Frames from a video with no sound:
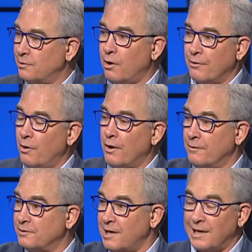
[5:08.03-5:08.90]
All
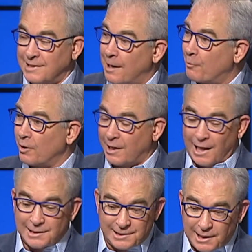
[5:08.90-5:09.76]
those guys, Al
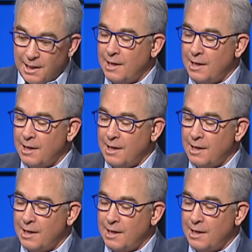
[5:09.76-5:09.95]
Morganti,